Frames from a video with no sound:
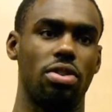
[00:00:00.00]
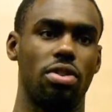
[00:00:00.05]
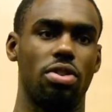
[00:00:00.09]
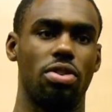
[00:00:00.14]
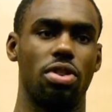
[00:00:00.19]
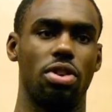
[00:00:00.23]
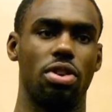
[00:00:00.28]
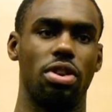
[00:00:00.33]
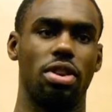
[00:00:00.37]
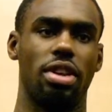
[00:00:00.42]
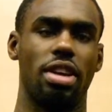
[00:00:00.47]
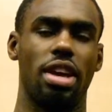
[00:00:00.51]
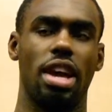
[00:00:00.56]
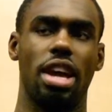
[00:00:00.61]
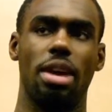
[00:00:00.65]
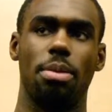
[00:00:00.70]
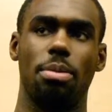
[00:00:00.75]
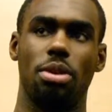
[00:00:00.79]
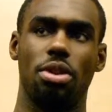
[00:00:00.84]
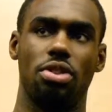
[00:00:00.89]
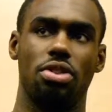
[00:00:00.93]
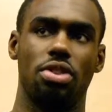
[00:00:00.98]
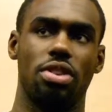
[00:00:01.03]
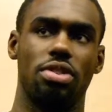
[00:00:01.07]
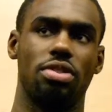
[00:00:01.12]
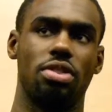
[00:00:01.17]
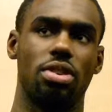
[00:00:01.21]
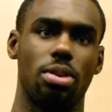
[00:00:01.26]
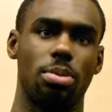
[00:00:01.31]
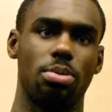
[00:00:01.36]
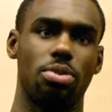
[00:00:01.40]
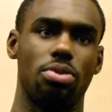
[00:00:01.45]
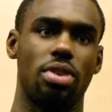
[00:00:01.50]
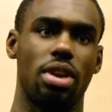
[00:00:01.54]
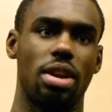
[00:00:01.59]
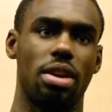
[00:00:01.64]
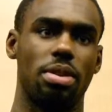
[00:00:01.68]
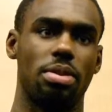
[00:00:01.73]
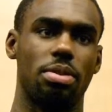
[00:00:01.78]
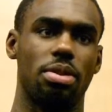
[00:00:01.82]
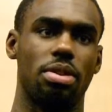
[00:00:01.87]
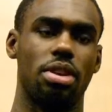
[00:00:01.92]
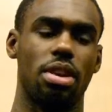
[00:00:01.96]
during the game and just
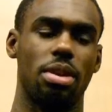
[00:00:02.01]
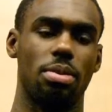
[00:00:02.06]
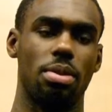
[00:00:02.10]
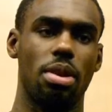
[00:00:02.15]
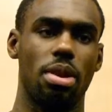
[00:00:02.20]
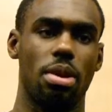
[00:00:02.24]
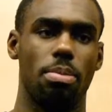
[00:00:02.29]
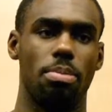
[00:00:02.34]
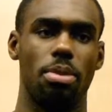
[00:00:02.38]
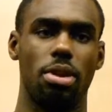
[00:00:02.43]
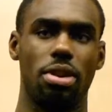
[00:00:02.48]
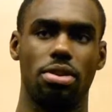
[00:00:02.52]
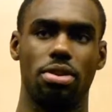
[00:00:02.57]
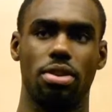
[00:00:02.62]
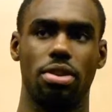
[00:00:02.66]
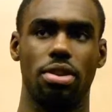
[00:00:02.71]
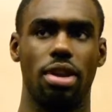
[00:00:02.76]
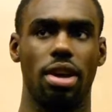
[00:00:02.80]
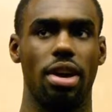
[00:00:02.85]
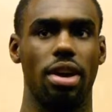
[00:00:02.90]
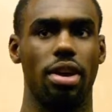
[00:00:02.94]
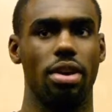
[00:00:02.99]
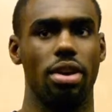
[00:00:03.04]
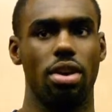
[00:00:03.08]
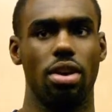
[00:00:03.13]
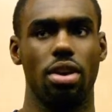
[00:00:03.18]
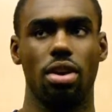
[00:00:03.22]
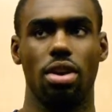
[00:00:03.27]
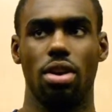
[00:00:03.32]
trying to make sure that,